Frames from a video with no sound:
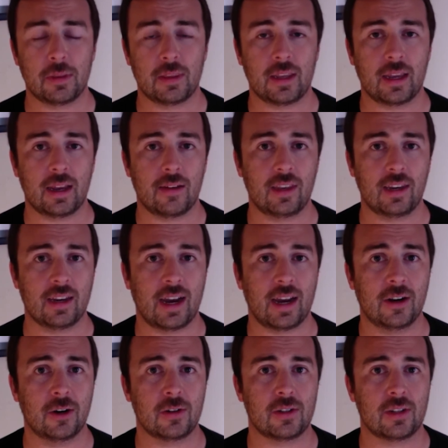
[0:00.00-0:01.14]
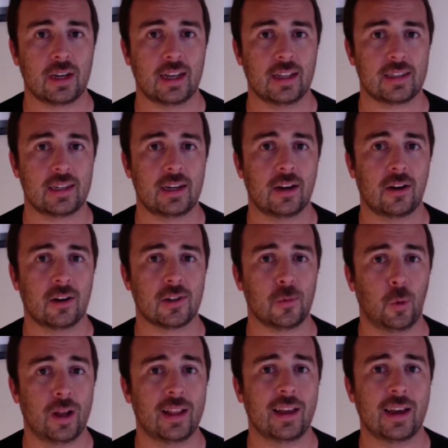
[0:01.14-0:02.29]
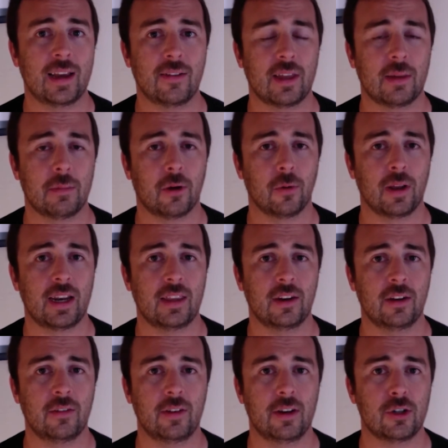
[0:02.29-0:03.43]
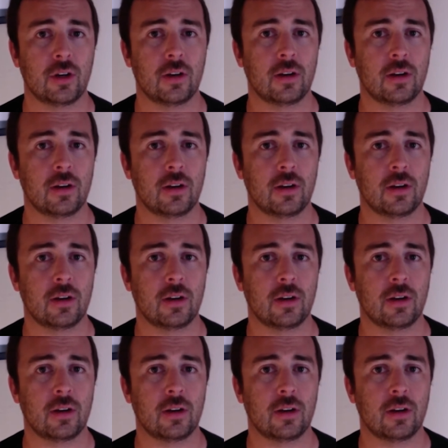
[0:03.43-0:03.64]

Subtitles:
but they have the Niners and Seahawks well ahead of them already in the division,